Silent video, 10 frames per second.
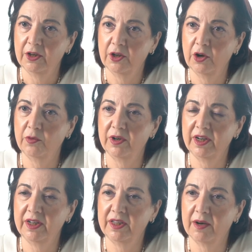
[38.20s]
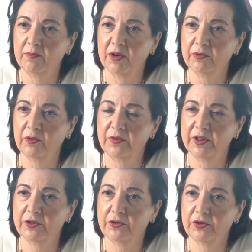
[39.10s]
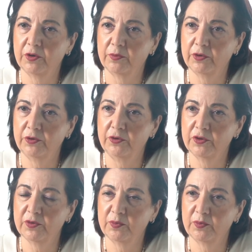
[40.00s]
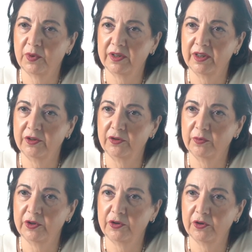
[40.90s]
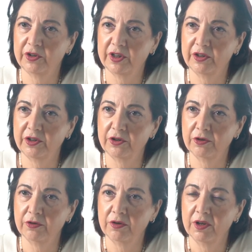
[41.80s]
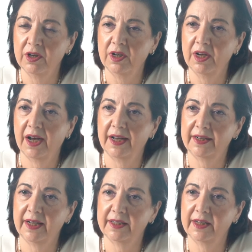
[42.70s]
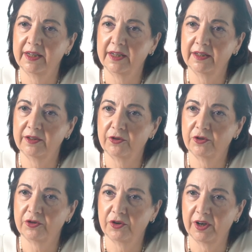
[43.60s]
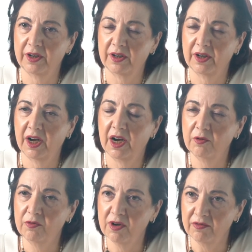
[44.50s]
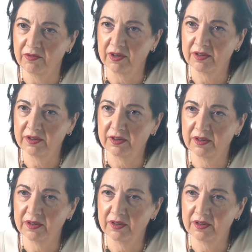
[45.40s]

lowering the amount of estrogen produced by the endometriotic tissue and getting it to shrink. However,